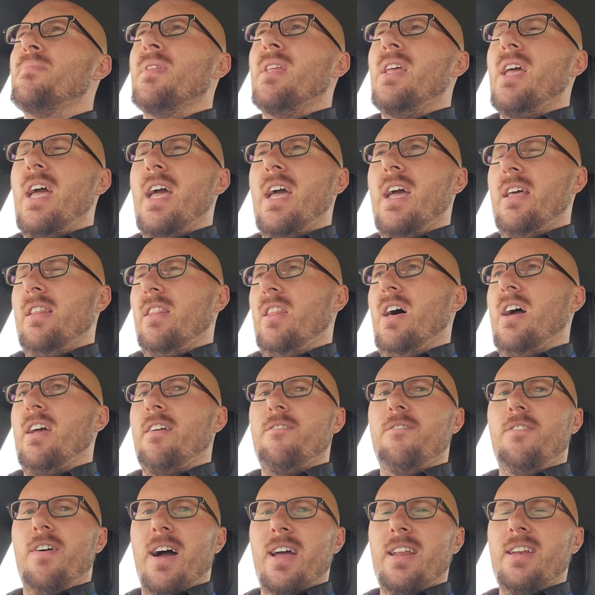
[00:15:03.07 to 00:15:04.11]
and, like,
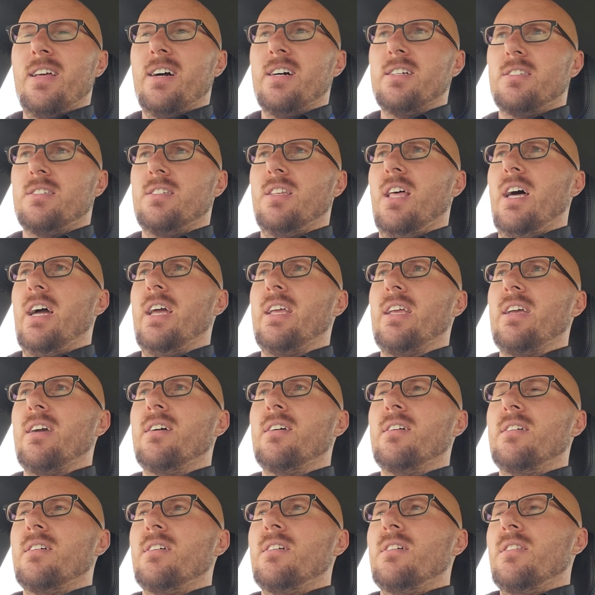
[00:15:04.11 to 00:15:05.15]
find us, like
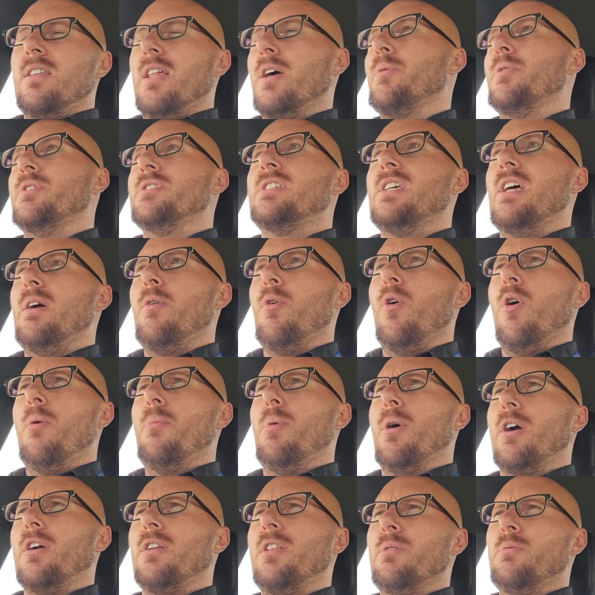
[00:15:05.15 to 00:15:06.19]
when Saquon
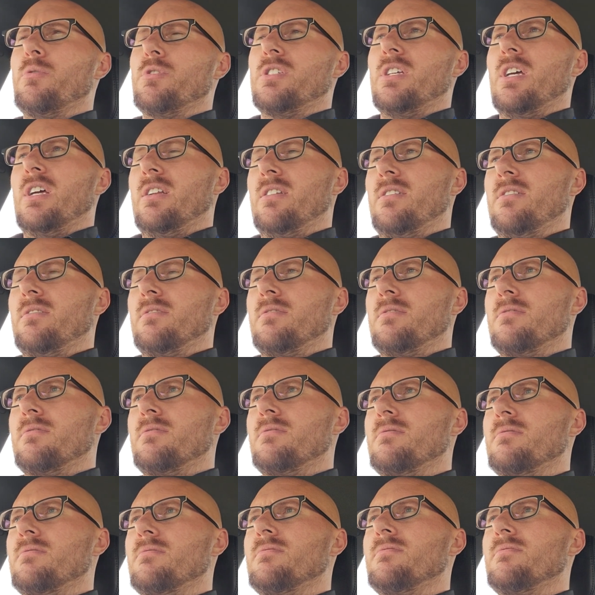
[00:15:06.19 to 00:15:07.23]
Barkley was in
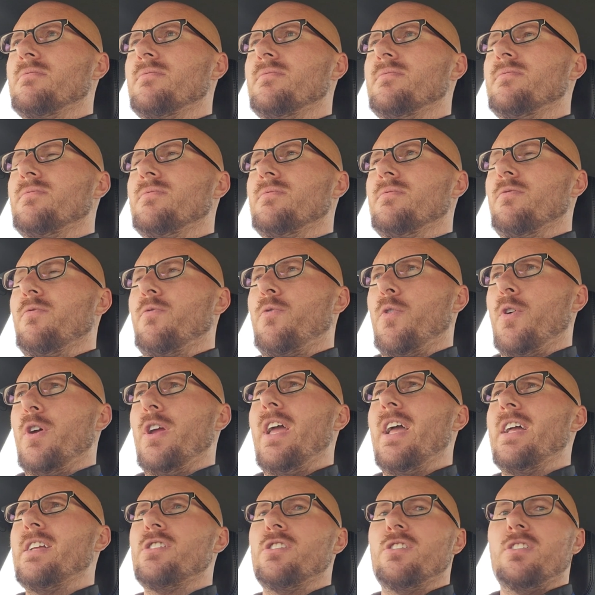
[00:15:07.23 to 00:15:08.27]
free
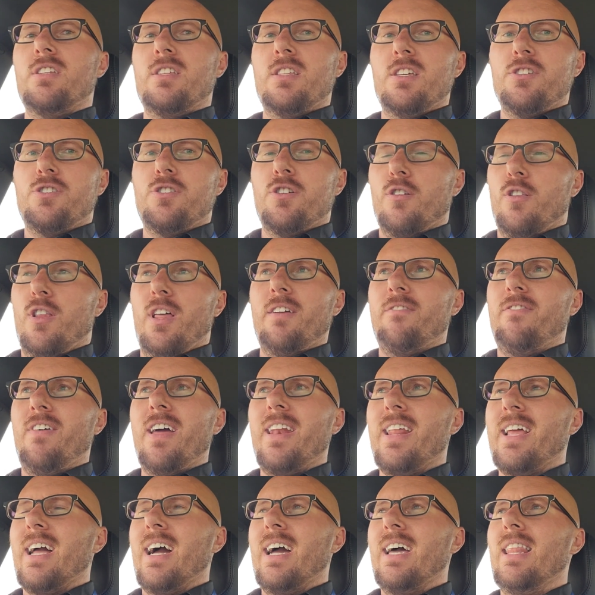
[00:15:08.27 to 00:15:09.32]
agency this year, like
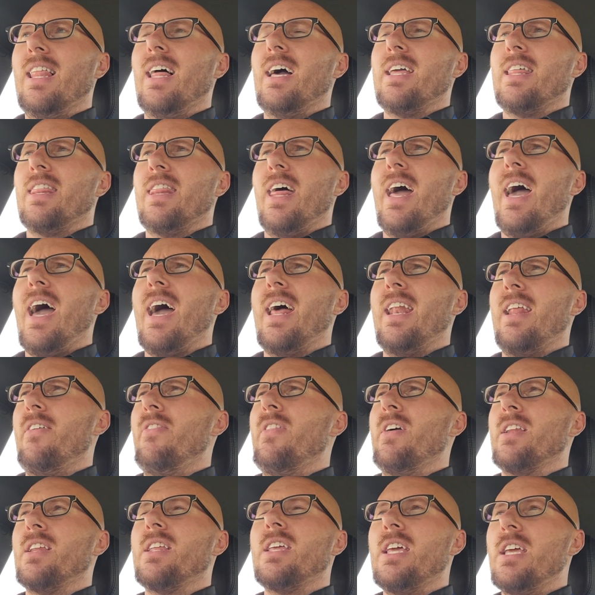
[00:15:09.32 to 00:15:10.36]
find a guy like that and
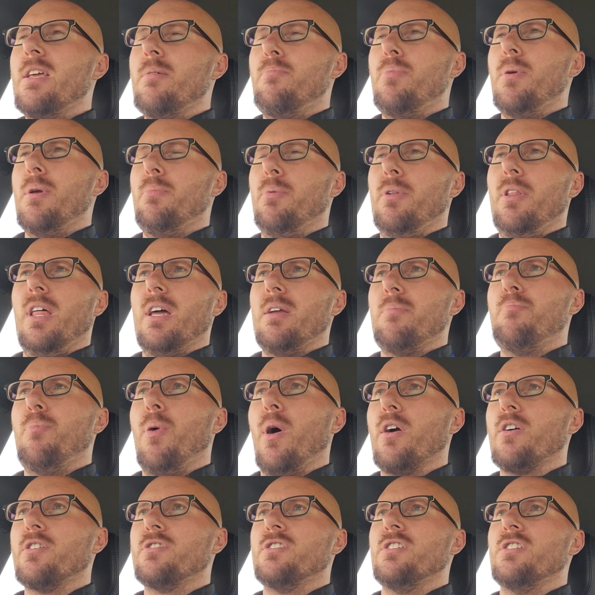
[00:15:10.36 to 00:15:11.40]
then keep people like
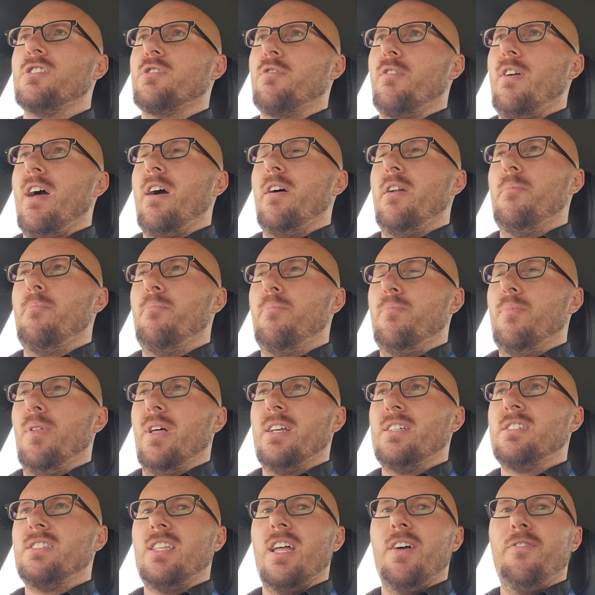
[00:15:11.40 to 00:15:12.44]
Parsons around him.
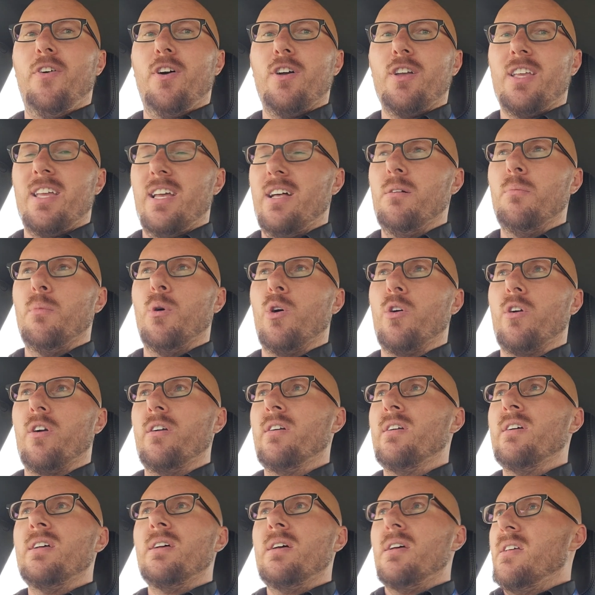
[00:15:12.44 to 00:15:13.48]
Like Stephon Gilmore,
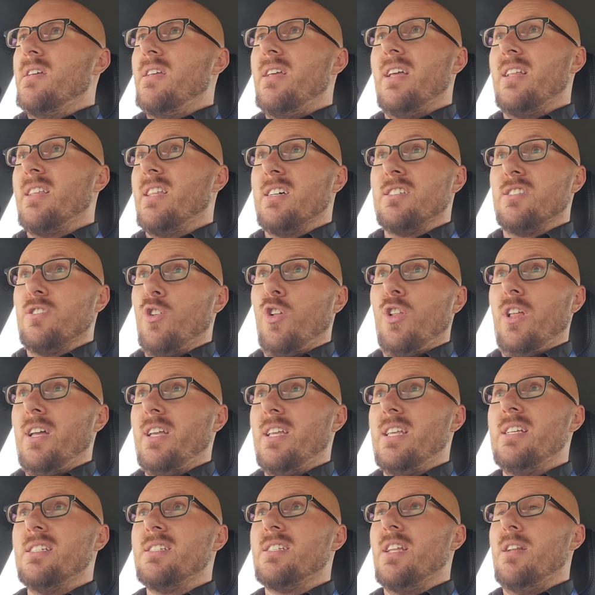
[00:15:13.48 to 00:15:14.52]
it doesn't look like
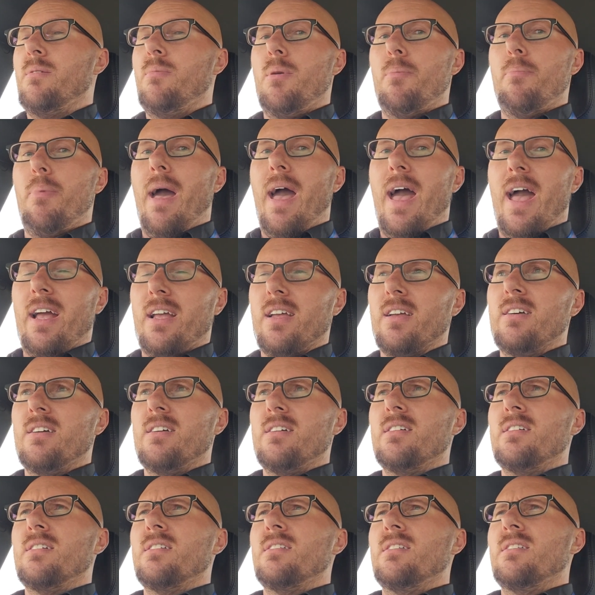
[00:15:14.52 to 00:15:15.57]
he's going to be back.
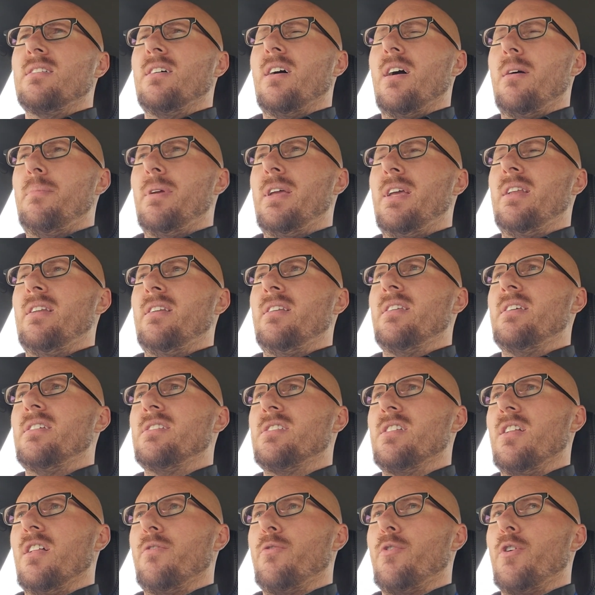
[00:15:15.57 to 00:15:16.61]
I mean, he's
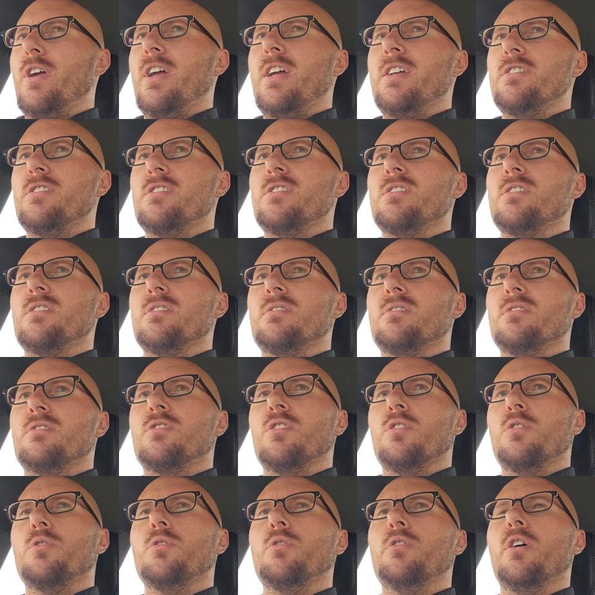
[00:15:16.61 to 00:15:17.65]
still a free agent,
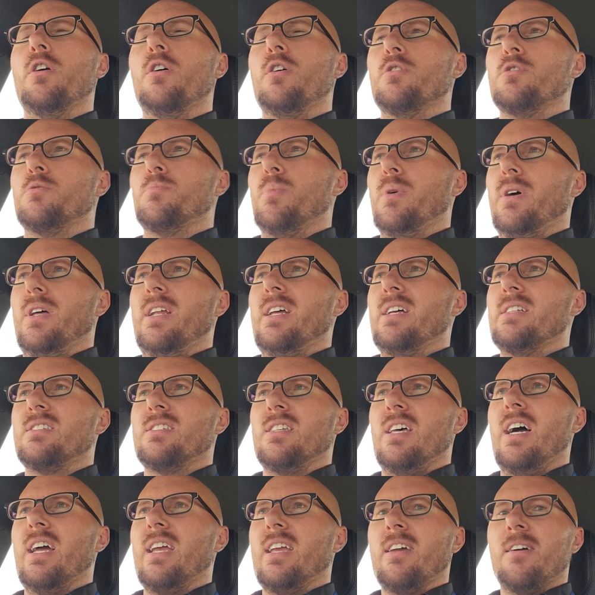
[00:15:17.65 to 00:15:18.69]
so who knows? But it's
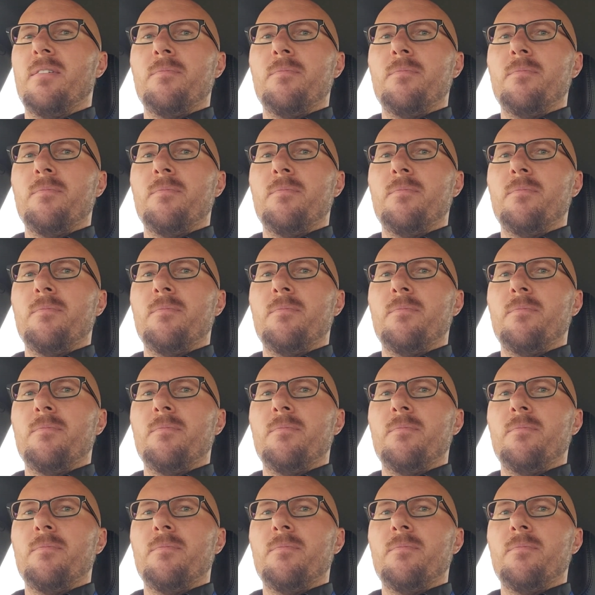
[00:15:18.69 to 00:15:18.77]
like,